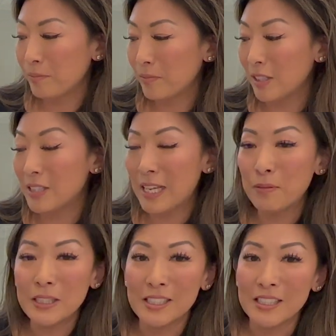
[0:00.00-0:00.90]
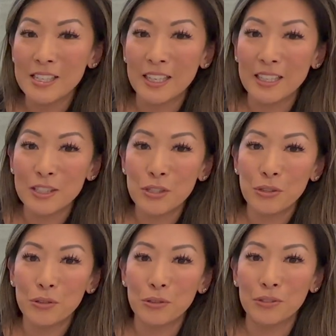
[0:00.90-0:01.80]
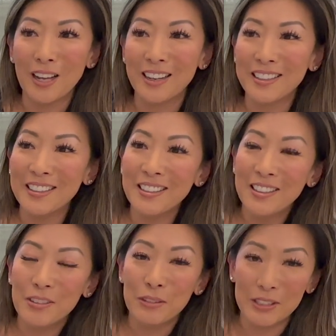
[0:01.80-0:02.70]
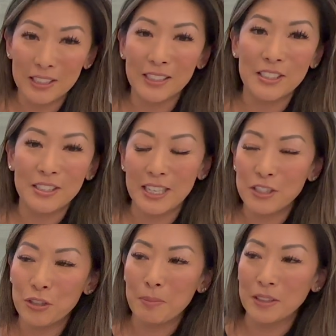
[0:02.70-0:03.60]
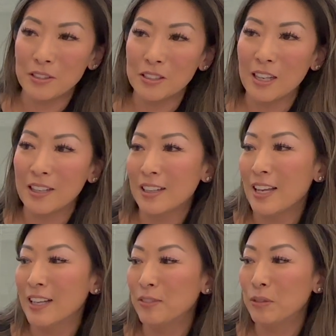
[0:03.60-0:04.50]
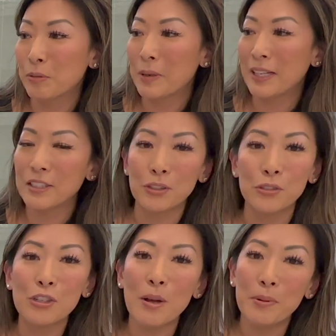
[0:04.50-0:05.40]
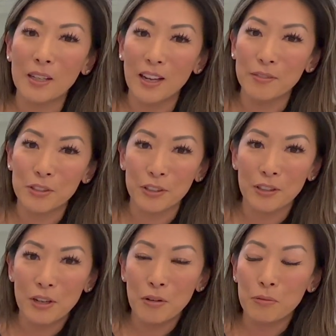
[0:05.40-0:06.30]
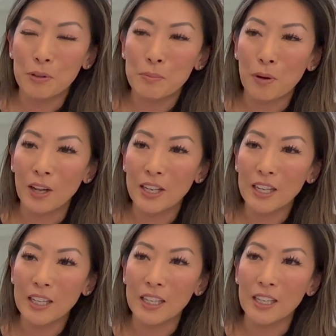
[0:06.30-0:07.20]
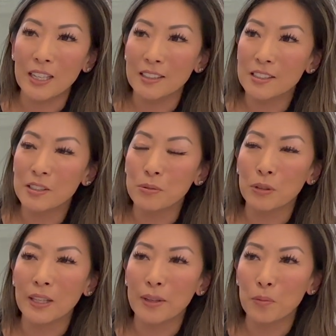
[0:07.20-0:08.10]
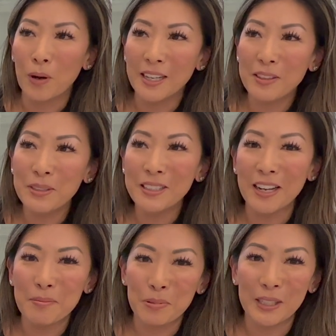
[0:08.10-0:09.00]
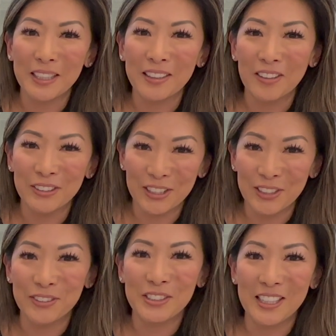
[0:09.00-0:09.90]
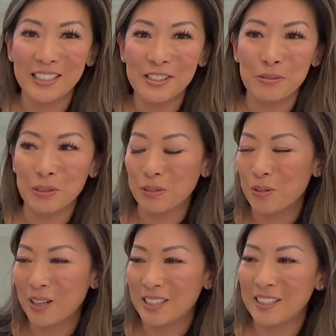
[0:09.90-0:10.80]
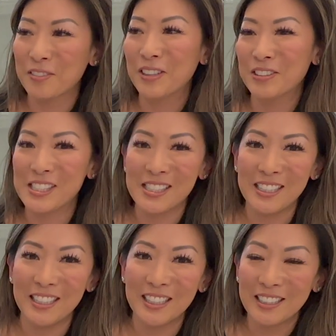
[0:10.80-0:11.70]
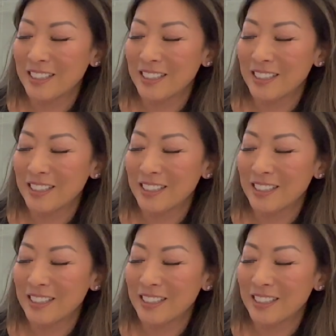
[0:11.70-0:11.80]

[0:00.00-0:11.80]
The day we did take it to Nara, we did a day trip out to Nara, and we were planning to go shopping after. We brought it, and we were like, why did we not bring it on the other days we were walking around the city?